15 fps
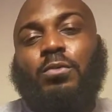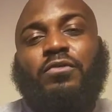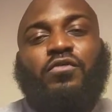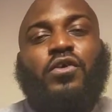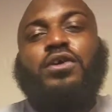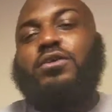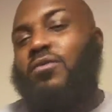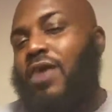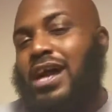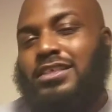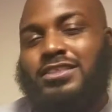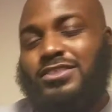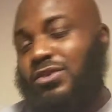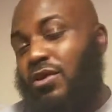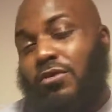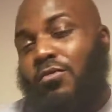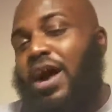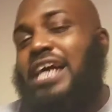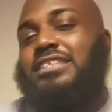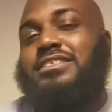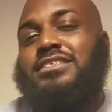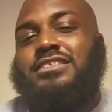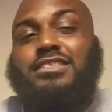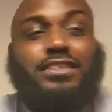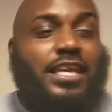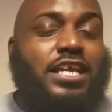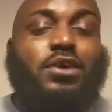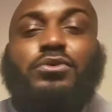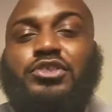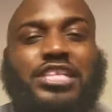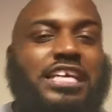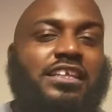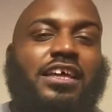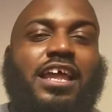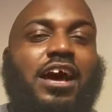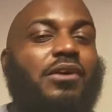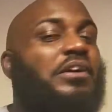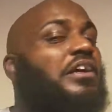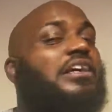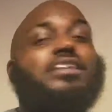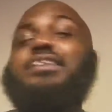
before you watch this or watch this and then go check that out.